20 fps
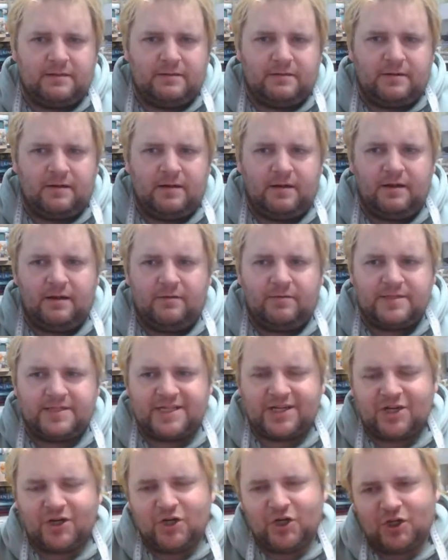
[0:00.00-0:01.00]
Oh, what's it
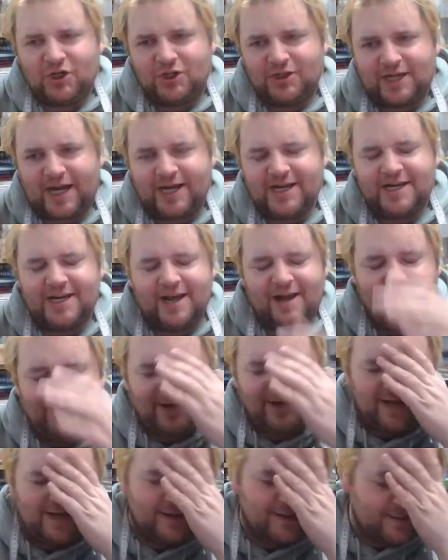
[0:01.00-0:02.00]
called? I know
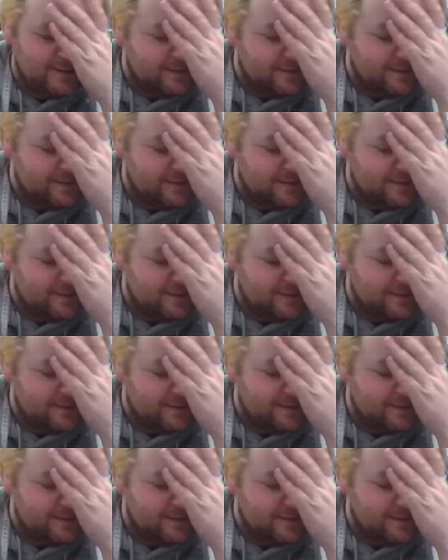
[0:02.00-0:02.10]
it.